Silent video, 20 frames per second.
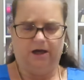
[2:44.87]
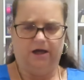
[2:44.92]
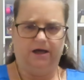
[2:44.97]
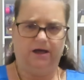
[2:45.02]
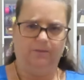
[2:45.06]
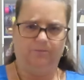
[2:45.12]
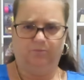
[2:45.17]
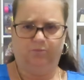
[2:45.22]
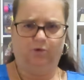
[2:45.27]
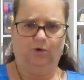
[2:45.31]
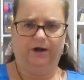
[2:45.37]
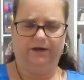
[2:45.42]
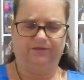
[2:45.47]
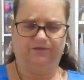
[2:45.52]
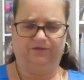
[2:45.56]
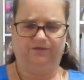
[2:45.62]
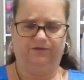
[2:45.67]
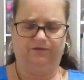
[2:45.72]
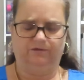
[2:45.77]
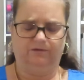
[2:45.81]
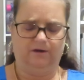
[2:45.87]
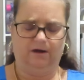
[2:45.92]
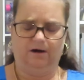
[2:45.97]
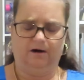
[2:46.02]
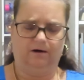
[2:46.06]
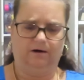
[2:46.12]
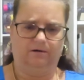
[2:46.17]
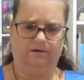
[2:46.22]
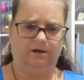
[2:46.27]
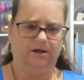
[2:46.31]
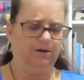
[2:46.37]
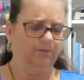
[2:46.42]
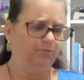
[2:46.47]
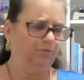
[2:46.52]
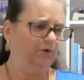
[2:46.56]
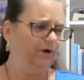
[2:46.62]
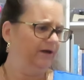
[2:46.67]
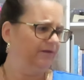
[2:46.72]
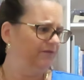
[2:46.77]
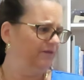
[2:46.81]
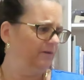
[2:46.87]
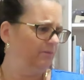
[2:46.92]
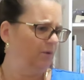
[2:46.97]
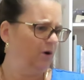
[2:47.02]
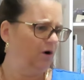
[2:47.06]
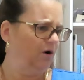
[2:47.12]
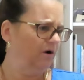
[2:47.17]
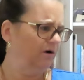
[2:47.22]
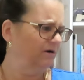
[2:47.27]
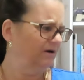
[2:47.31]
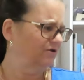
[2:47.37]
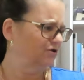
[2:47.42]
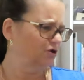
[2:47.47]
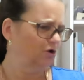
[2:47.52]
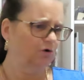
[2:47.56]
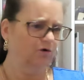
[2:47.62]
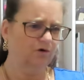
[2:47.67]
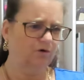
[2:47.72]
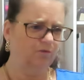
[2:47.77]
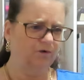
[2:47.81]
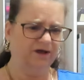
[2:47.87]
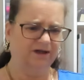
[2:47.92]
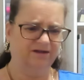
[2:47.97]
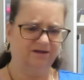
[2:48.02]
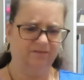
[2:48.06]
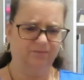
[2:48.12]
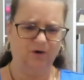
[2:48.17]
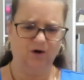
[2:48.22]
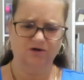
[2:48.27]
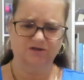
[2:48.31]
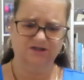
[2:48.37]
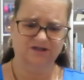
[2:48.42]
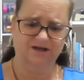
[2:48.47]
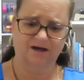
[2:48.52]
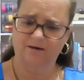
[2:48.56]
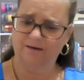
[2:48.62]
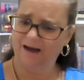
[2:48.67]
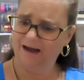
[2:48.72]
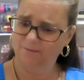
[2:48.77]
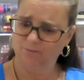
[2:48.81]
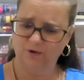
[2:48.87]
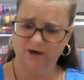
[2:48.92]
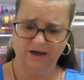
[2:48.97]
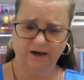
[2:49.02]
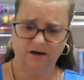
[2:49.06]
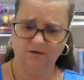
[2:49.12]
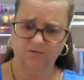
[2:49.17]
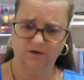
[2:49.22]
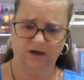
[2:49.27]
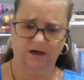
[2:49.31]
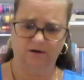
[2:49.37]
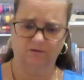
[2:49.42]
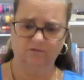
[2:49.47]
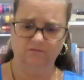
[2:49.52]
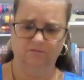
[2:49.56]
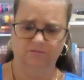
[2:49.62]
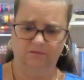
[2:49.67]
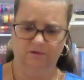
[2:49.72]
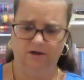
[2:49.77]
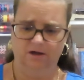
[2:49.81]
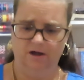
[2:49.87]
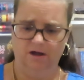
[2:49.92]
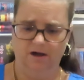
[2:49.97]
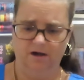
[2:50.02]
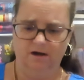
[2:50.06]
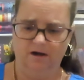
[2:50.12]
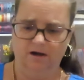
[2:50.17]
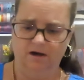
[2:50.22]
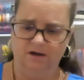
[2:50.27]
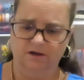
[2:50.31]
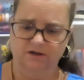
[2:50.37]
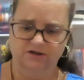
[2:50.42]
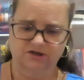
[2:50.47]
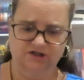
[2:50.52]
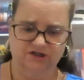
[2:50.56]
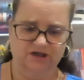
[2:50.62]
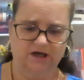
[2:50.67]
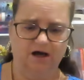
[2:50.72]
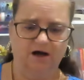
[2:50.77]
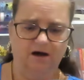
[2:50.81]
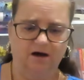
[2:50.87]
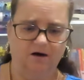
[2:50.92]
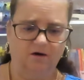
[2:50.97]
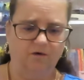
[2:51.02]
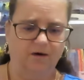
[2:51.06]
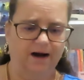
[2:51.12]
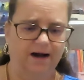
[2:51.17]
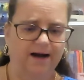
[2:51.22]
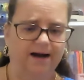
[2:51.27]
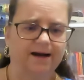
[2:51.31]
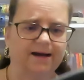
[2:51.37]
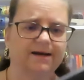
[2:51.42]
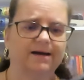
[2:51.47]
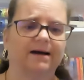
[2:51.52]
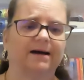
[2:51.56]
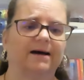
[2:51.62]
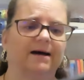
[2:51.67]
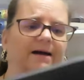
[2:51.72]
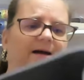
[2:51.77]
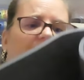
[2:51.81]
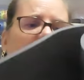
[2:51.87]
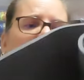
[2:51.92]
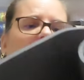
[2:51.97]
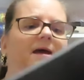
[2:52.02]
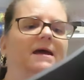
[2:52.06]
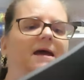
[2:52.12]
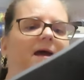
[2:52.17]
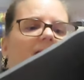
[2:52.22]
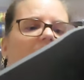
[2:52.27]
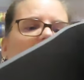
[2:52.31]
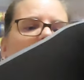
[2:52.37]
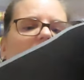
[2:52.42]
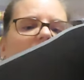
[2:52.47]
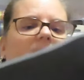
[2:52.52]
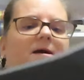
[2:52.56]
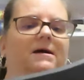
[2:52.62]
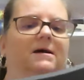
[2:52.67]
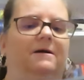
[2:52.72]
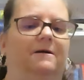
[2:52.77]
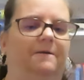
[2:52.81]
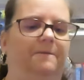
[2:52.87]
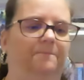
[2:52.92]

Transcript: hip width, uh, hip width apart, shoulder width apart. So uh, we don't know. So I got a